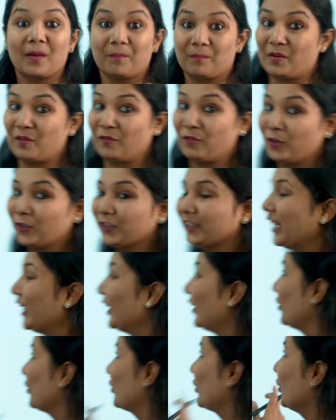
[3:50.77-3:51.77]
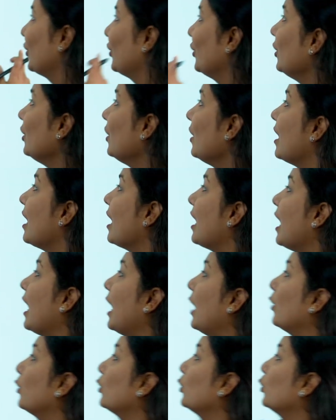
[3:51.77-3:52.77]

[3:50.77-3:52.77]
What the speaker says: Before that you should know how